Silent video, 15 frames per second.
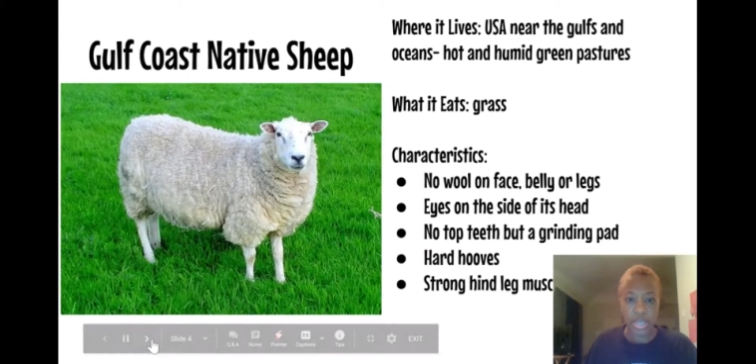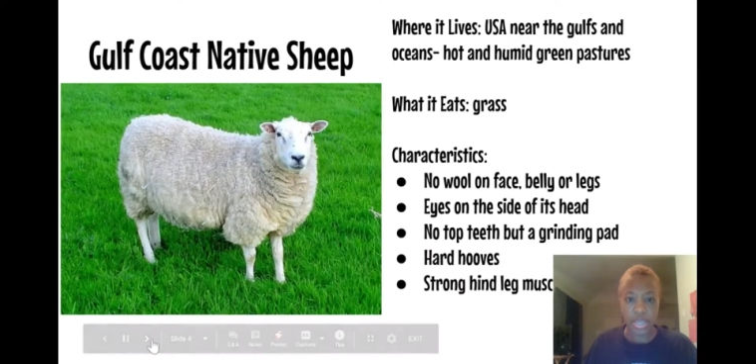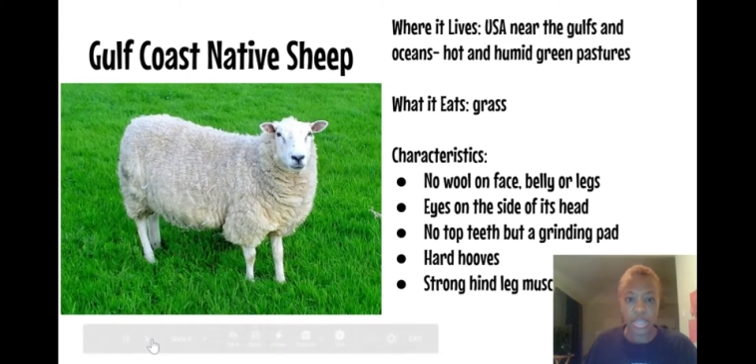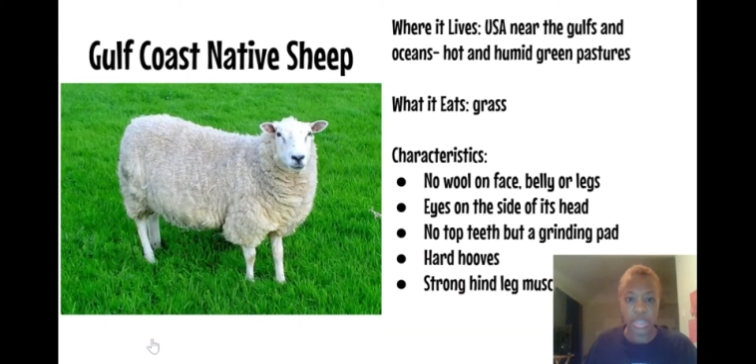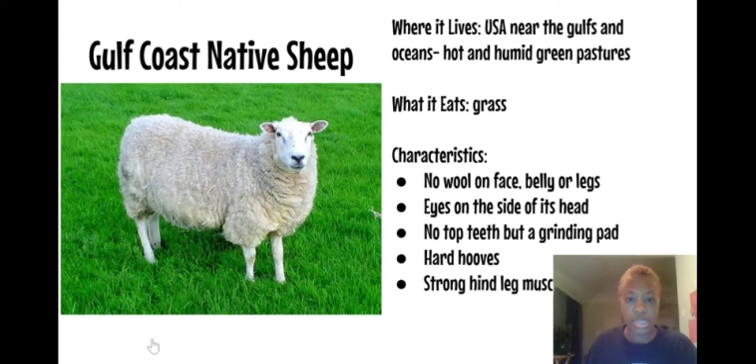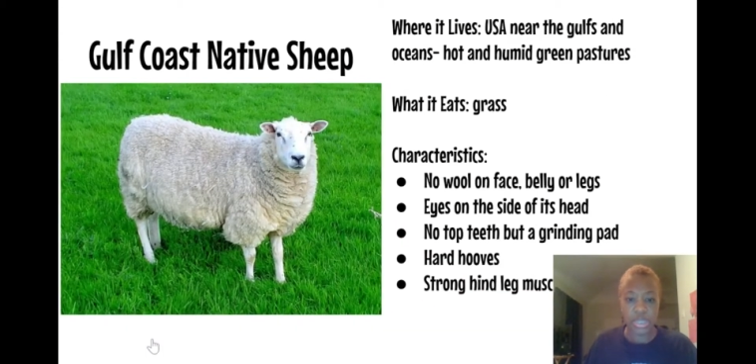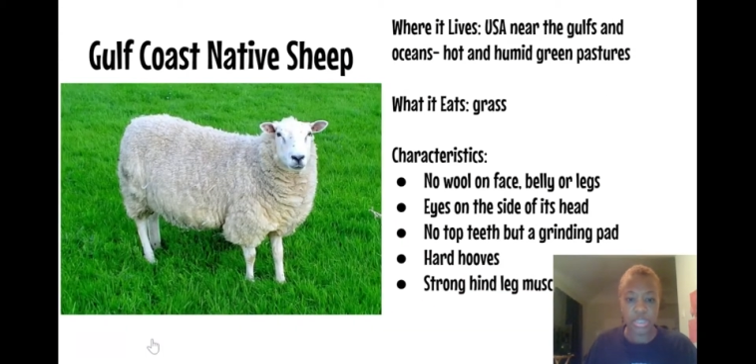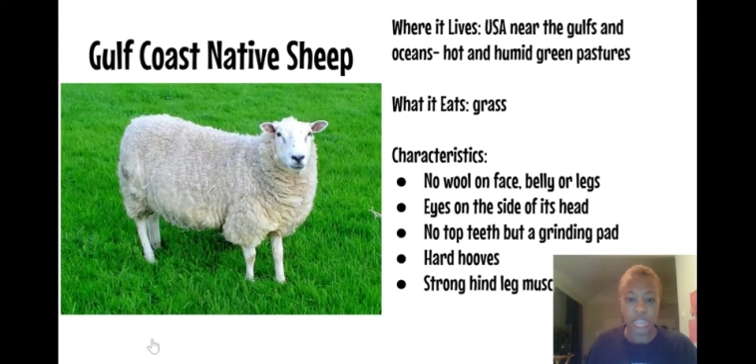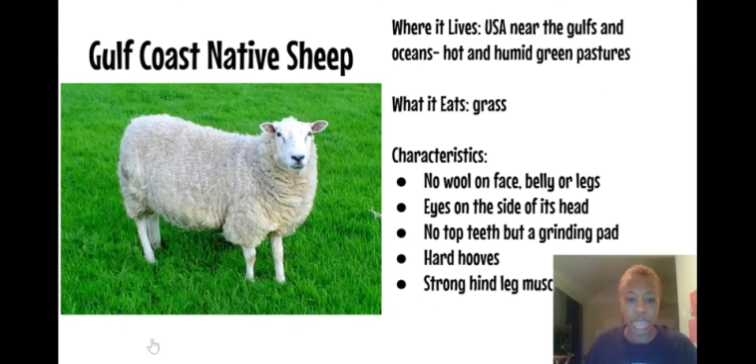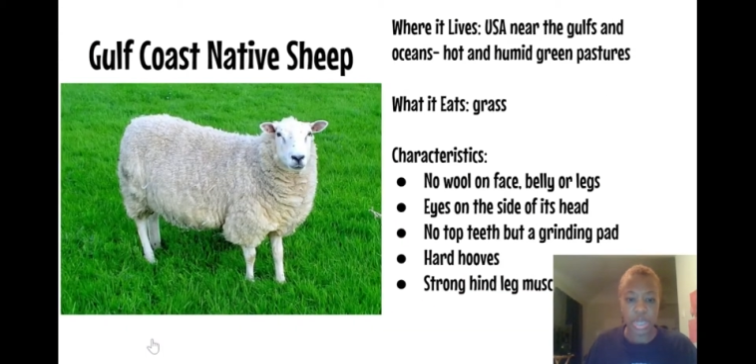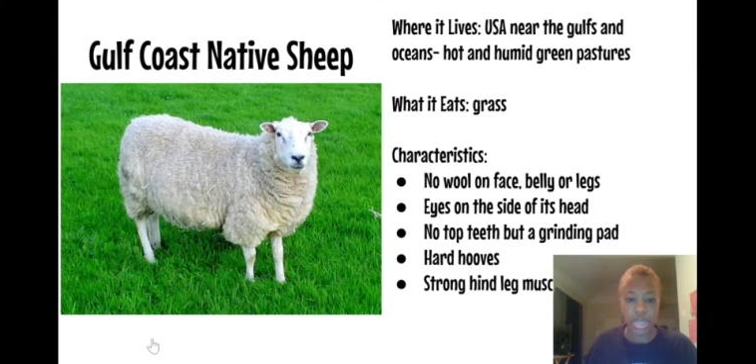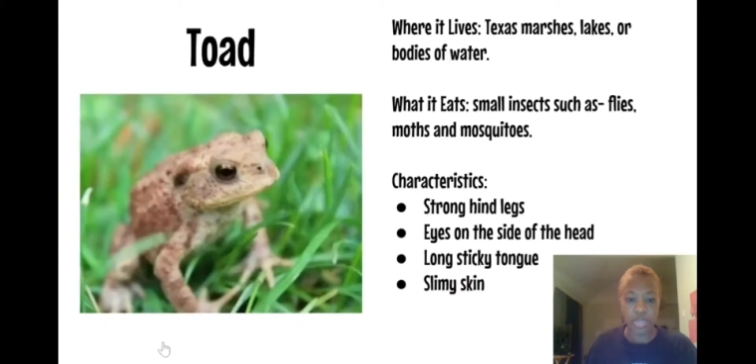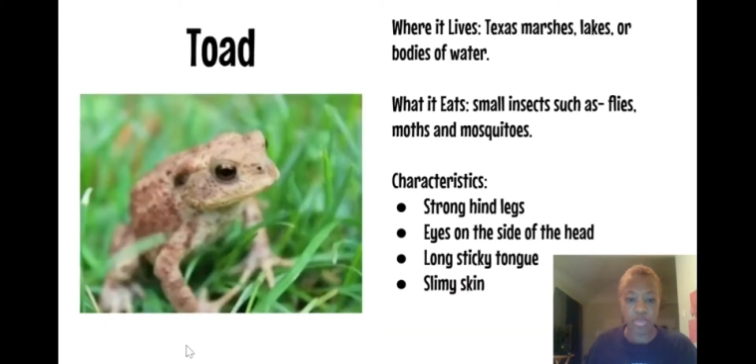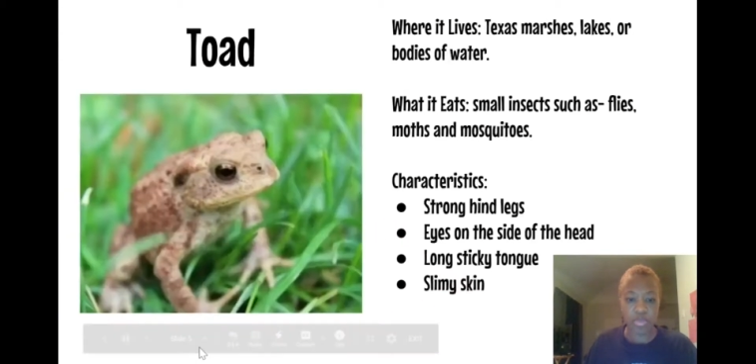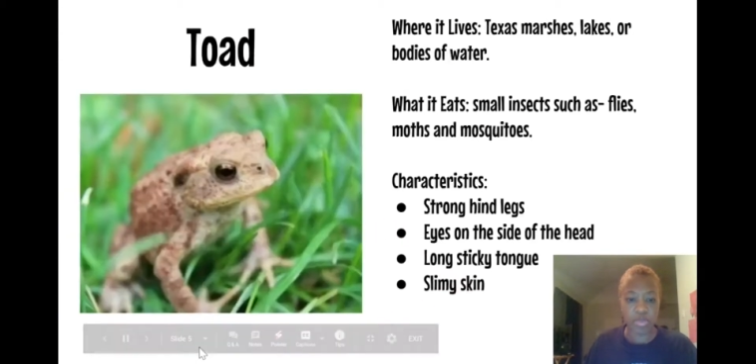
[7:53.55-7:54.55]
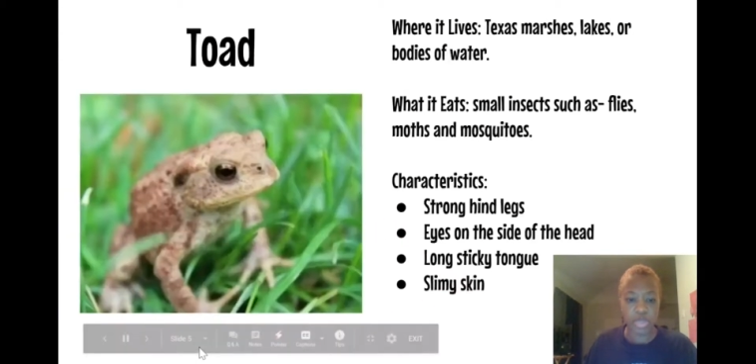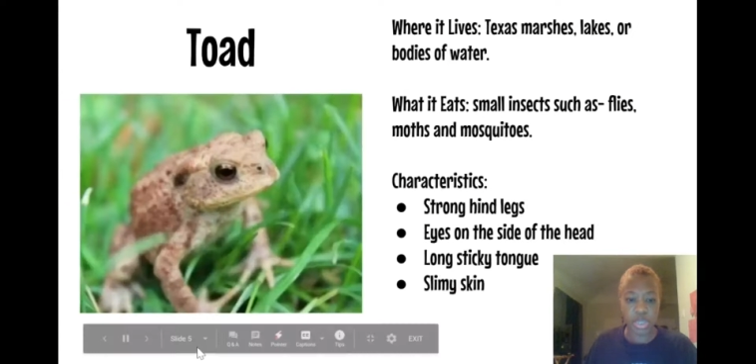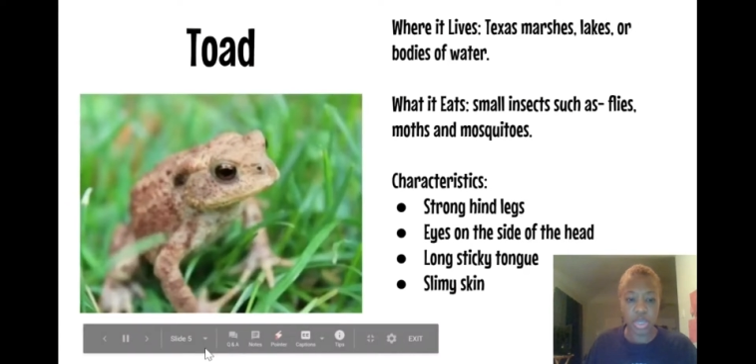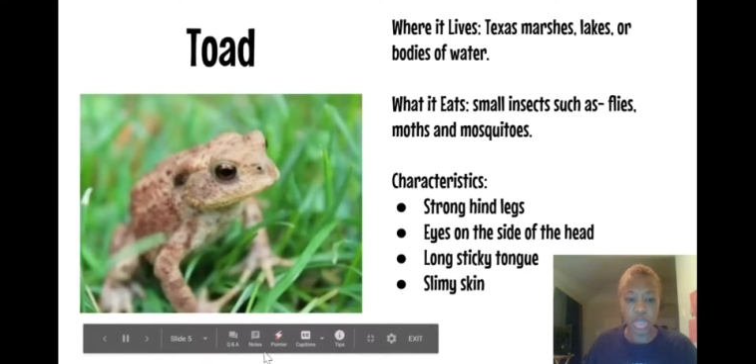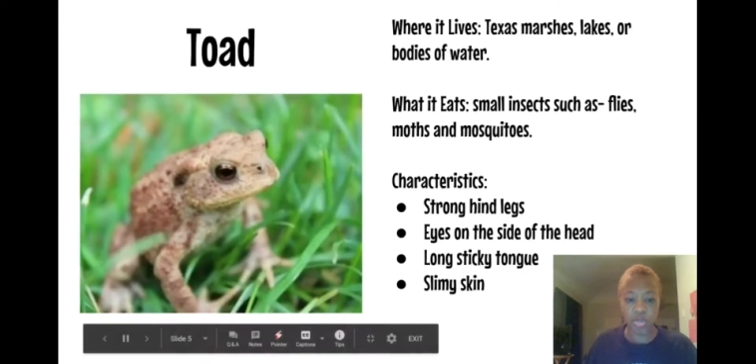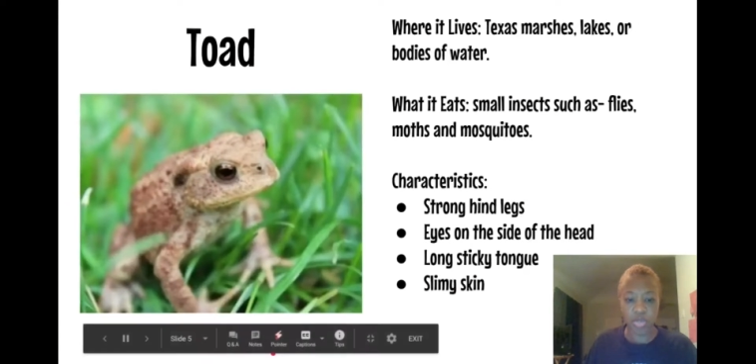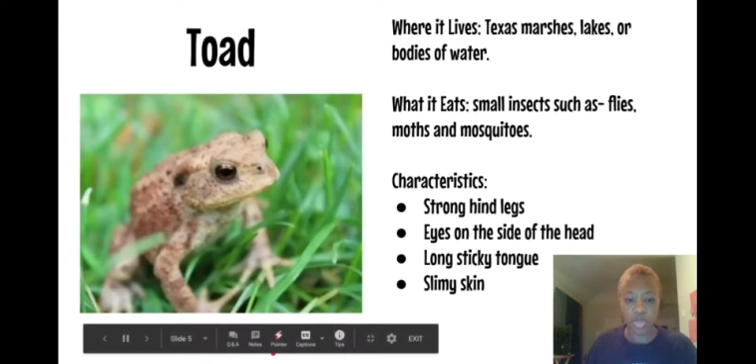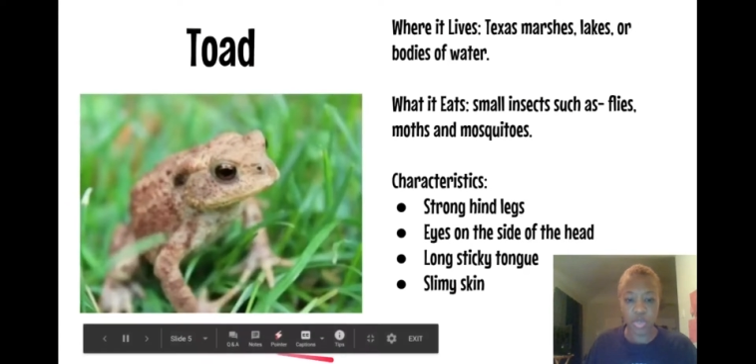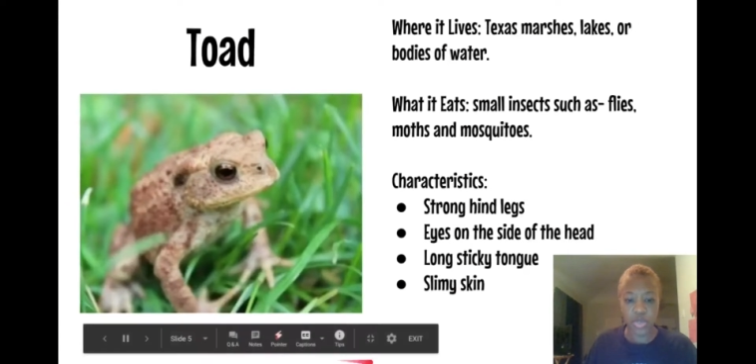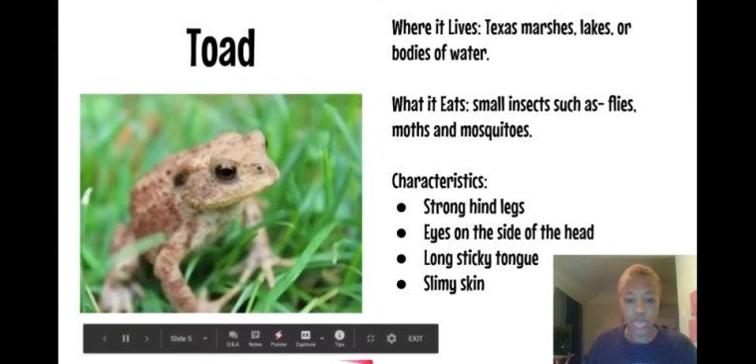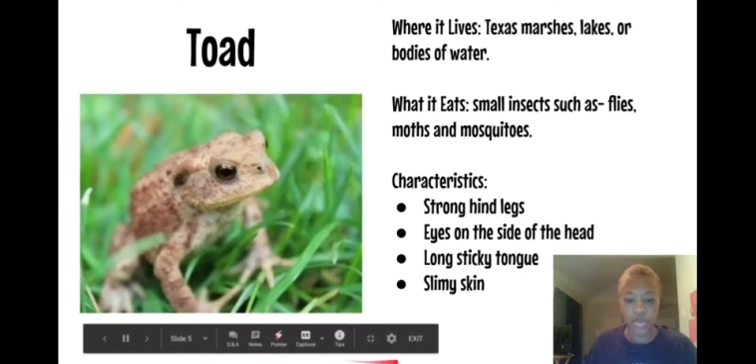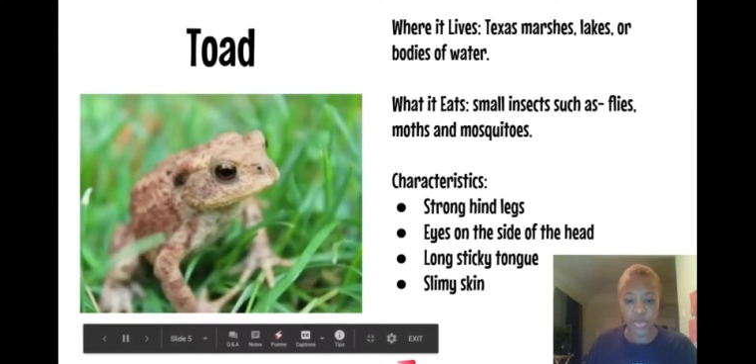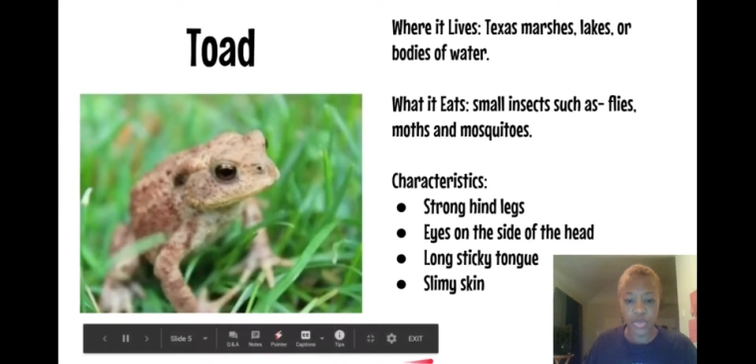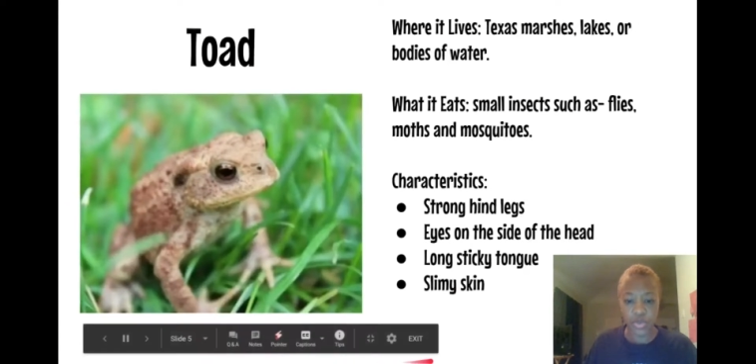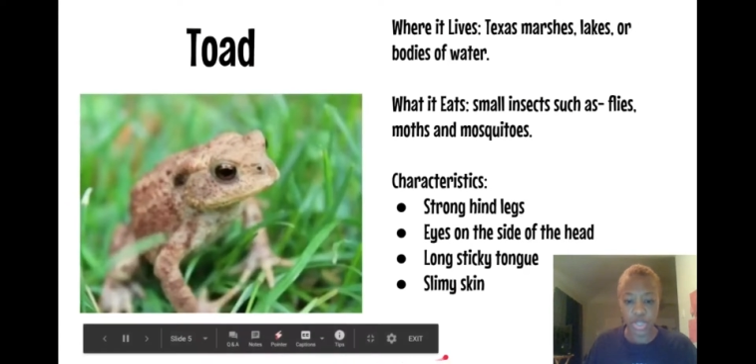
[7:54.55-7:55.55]
and these slides will be
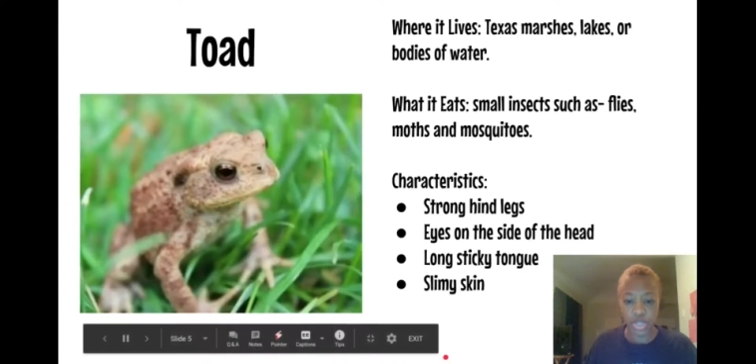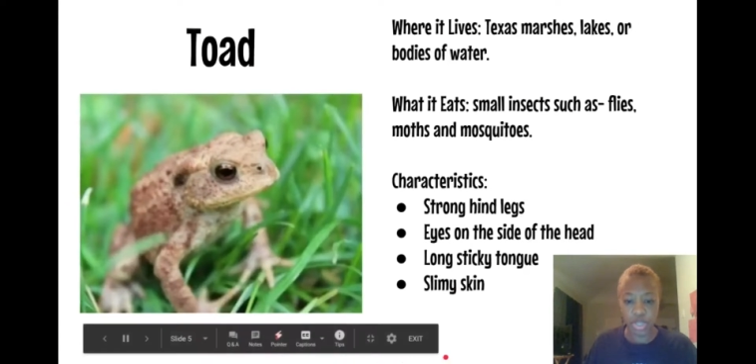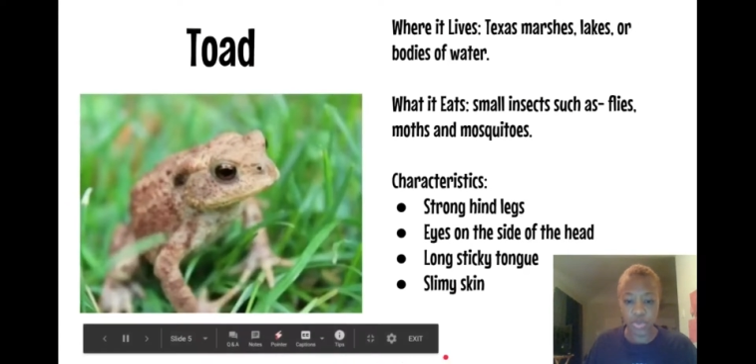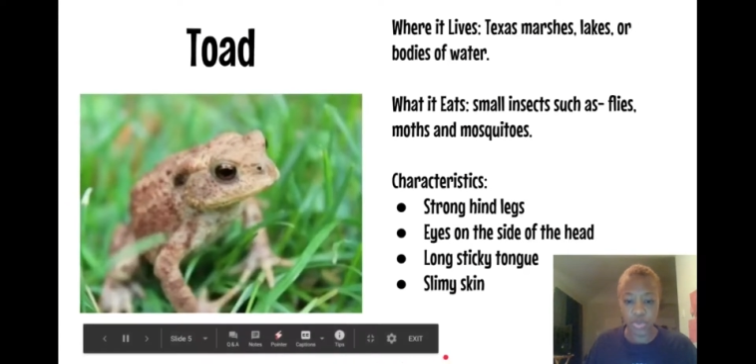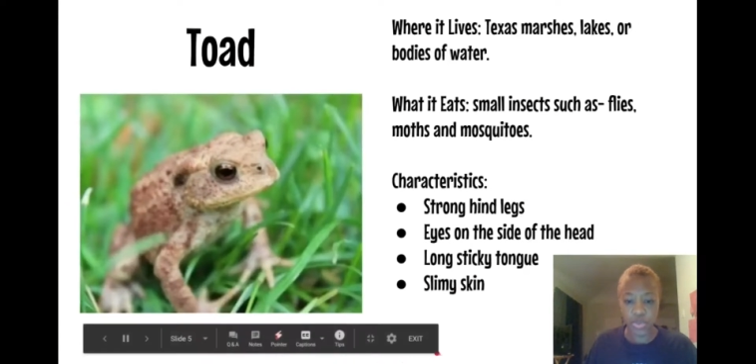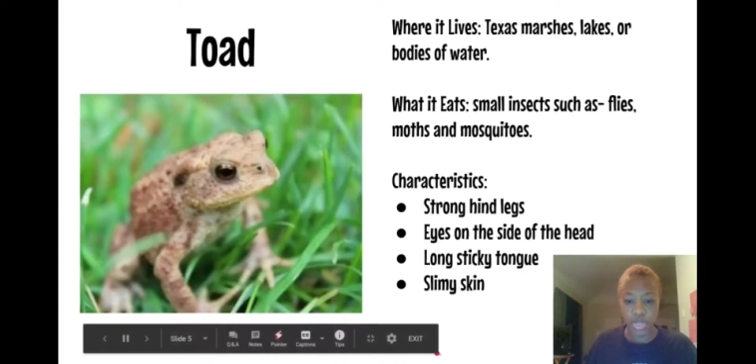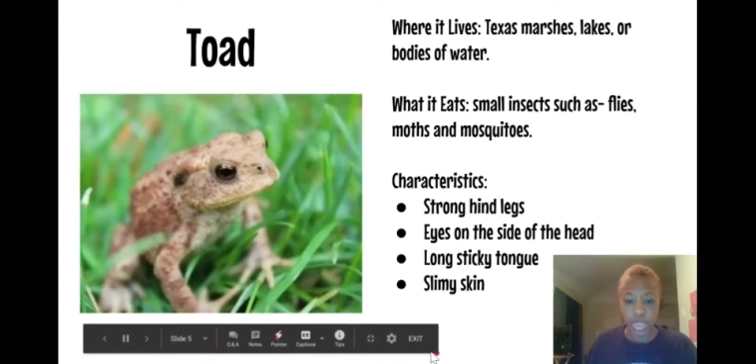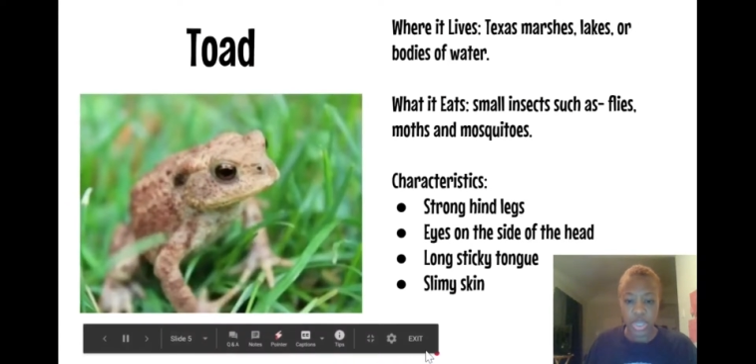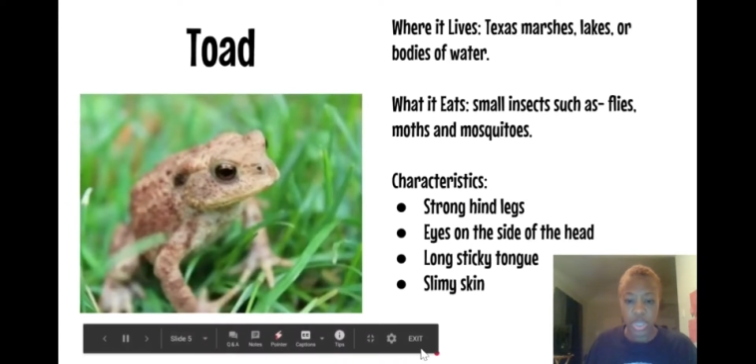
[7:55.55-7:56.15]
uploaded for you